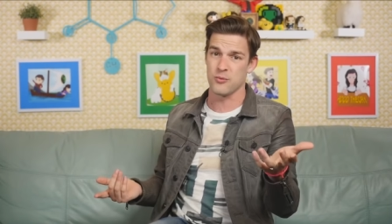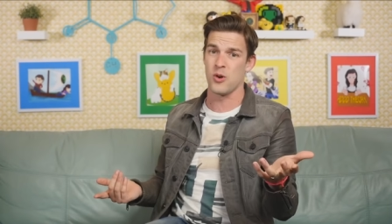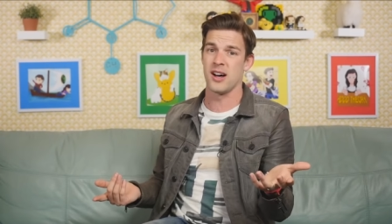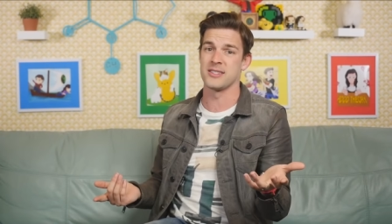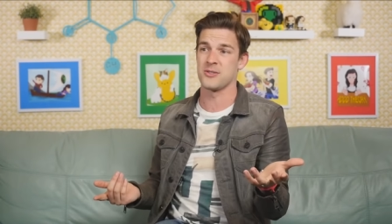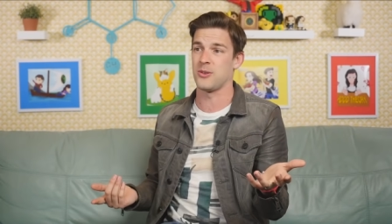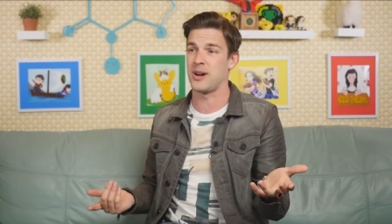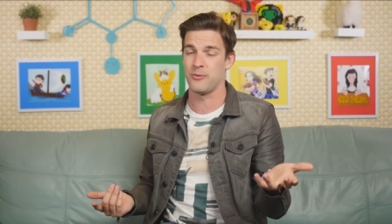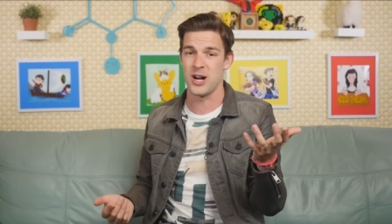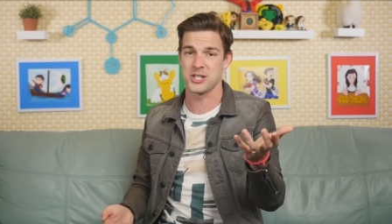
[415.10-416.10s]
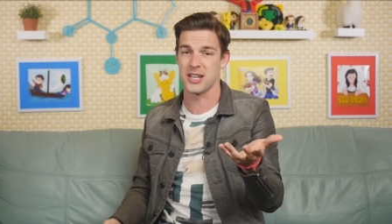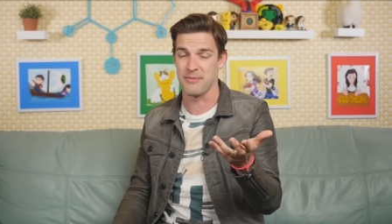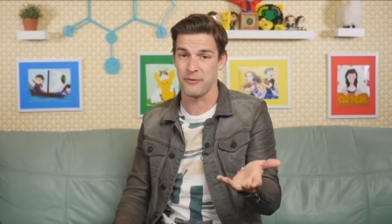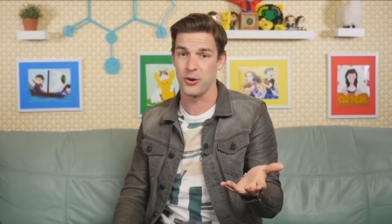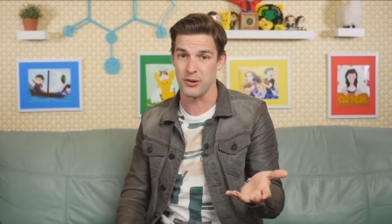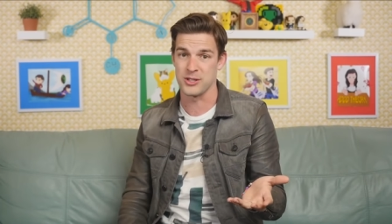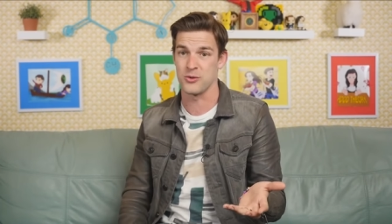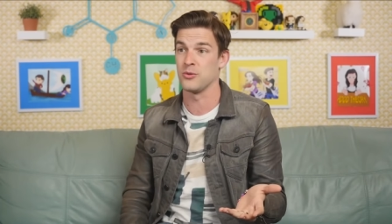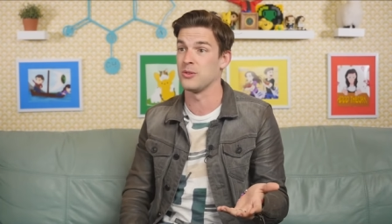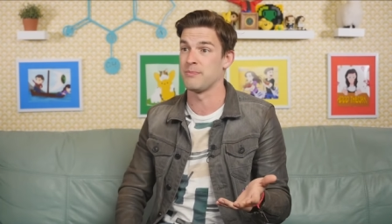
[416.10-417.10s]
one. So uh, watching it before it was cool,